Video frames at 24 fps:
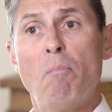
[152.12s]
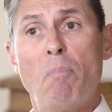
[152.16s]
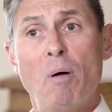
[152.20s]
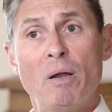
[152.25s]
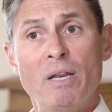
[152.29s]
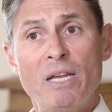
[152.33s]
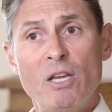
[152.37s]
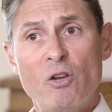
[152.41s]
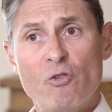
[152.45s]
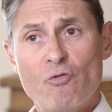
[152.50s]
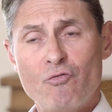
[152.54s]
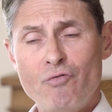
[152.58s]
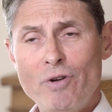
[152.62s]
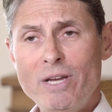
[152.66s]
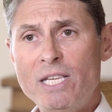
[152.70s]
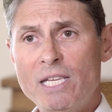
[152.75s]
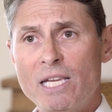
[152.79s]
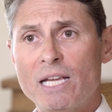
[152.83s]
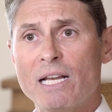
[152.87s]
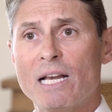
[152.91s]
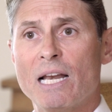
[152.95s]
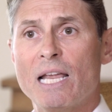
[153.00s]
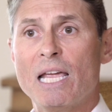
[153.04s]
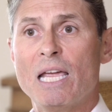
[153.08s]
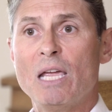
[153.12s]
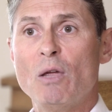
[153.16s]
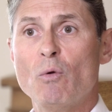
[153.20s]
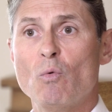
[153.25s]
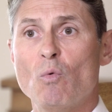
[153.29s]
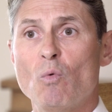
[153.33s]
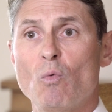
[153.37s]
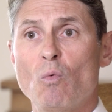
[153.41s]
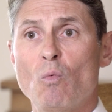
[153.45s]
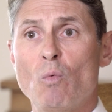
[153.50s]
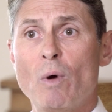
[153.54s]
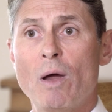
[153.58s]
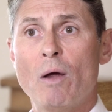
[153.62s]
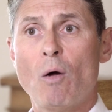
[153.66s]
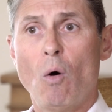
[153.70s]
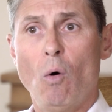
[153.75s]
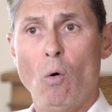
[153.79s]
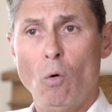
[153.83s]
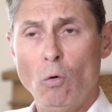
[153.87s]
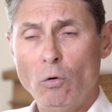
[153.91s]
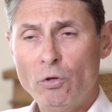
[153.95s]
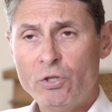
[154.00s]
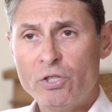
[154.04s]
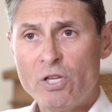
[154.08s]
But increasingly, we're
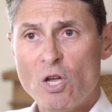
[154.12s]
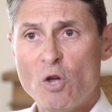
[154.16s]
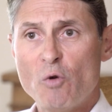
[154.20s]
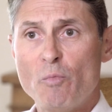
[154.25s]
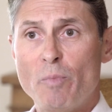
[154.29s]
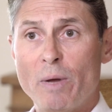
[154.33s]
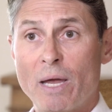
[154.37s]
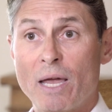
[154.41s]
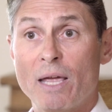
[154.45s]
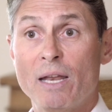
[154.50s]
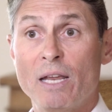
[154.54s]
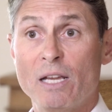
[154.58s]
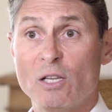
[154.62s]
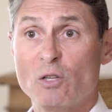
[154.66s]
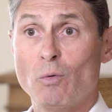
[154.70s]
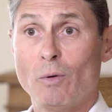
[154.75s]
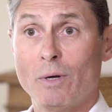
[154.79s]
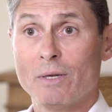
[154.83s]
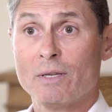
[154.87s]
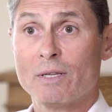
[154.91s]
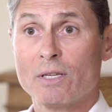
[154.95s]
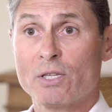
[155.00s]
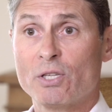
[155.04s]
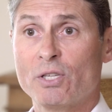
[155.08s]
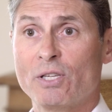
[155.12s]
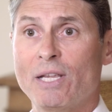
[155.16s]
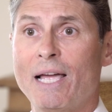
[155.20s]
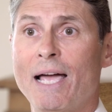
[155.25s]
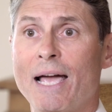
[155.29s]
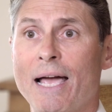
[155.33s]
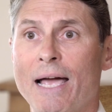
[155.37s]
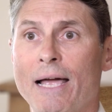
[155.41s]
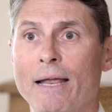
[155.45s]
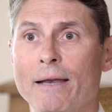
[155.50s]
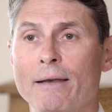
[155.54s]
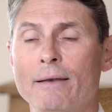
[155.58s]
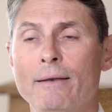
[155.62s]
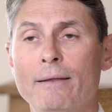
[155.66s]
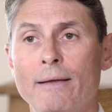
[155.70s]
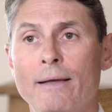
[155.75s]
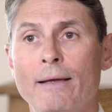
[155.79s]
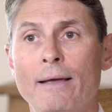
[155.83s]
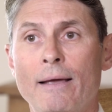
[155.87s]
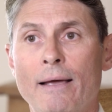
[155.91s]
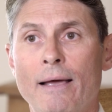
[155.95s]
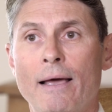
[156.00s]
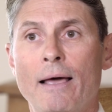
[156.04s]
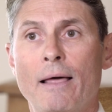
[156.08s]
also beginning to understand
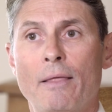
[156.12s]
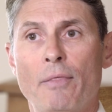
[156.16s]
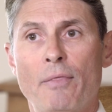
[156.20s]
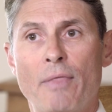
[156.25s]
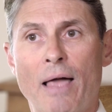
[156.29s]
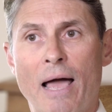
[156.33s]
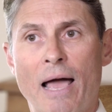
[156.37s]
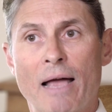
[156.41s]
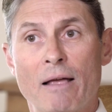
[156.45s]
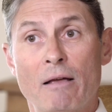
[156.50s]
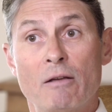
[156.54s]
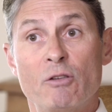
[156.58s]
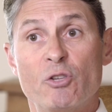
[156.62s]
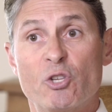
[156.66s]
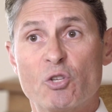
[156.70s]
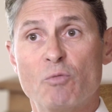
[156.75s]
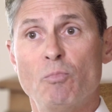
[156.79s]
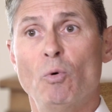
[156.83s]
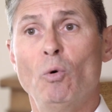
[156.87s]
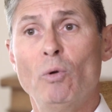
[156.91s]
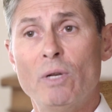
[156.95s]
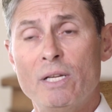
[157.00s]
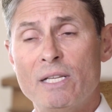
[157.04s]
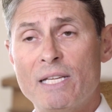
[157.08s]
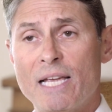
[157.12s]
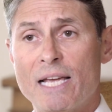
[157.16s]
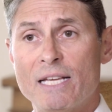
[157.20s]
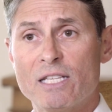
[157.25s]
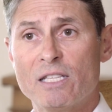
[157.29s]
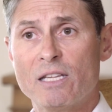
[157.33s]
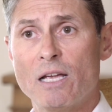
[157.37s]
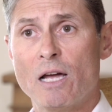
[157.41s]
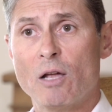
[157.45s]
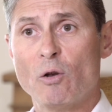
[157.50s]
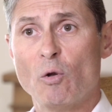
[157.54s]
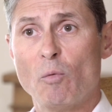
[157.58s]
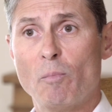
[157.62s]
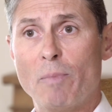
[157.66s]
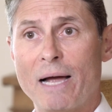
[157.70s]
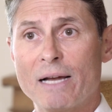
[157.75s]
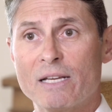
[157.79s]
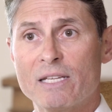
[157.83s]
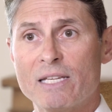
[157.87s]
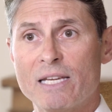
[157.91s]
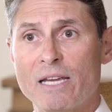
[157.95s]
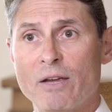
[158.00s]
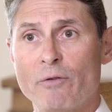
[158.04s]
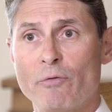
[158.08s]
that small intestinal
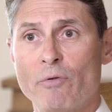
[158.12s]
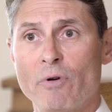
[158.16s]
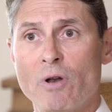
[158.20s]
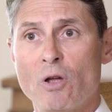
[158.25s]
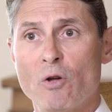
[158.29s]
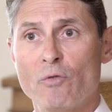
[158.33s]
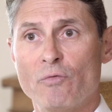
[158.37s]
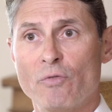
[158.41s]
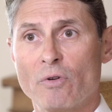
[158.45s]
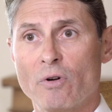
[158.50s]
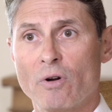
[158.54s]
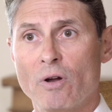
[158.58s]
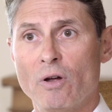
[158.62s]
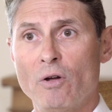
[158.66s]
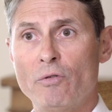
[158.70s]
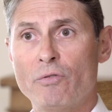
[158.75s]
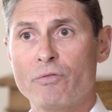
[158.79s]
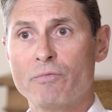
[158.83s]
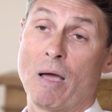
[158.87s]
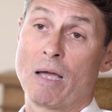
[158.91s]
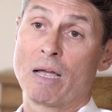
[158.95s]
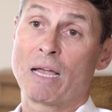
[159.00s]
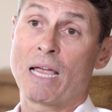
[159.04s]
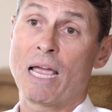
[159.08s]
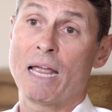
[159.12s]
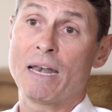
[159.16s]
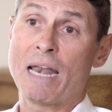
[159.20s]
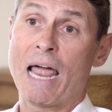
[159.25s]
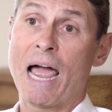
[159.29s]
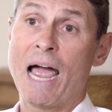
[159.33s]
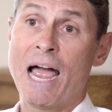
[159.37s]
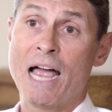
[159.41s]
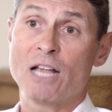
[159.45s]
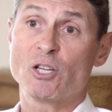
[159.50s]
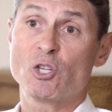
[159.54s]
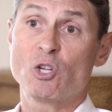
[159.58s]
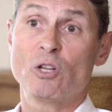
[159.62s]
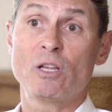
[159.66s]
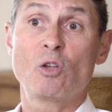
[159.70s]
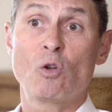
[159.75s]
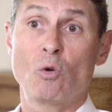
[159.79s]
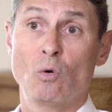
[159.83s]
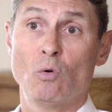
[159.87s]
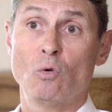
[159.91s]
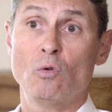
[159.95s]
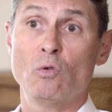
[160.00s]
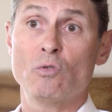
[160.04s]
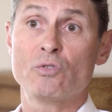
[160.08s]
bacterial overgrowth can actually
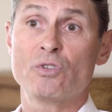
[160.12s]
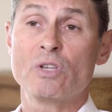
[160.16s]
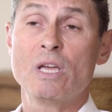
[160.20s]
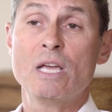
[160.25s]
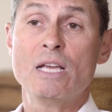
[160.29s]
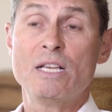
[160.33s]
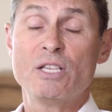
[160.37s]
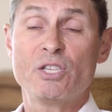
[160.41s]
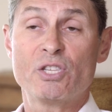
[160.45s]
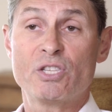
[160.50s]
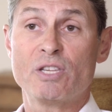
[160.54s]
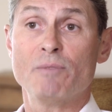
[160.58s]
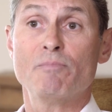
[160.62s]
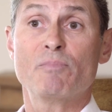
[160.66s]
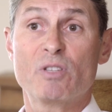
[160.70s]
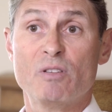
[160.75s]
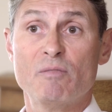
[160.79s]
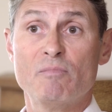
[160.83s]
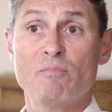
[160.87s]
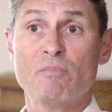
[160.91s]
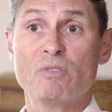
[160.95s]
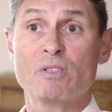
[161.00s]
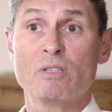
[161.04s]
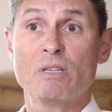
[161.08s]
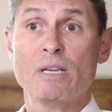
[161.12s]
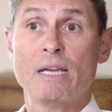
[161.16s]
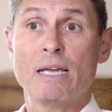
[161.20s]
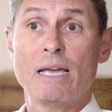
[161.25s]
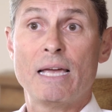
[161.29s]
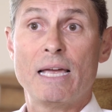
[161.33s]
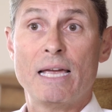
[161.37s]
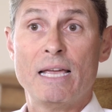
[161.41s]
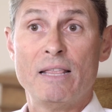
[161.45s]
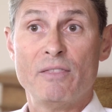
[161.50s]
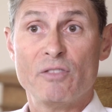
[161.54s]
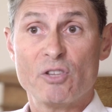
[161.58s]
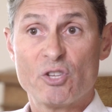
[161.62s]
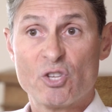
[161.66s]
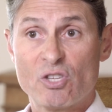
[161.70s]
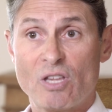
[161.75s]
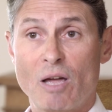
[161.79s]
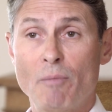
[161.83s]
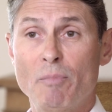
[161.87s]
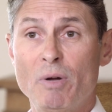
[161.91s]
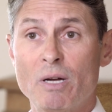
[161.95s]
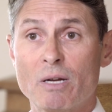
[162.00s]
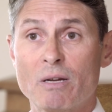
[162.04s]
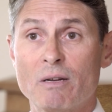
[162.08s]
cause symptoms in the
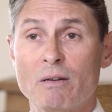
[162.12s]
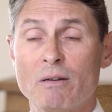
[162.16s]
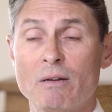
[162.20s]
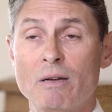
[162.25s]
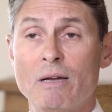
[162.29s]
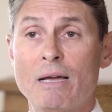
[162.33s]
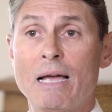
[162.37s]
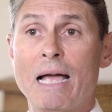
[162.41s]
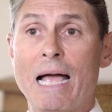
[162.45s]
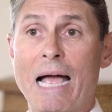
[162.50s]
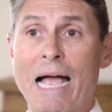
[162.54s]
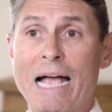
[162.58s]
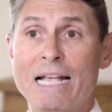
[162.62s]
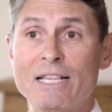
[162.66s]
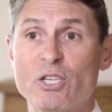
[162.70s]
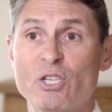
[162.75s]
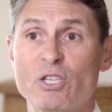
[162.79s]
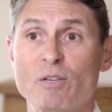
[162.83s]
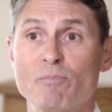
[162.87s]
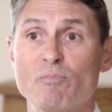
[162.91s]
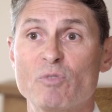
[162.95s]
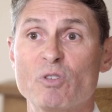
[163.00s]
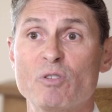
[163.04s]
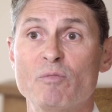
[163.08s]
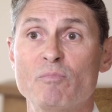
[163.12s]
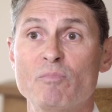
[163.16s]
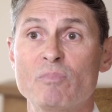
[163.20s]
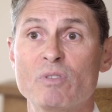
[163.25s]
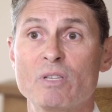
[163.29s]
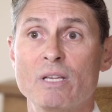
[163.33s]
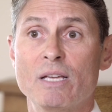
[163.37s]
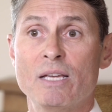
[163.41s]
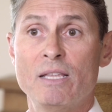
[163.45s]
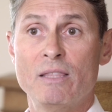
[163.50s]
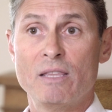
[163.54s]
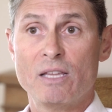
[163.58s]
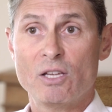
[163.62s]
stomach and symptoms in the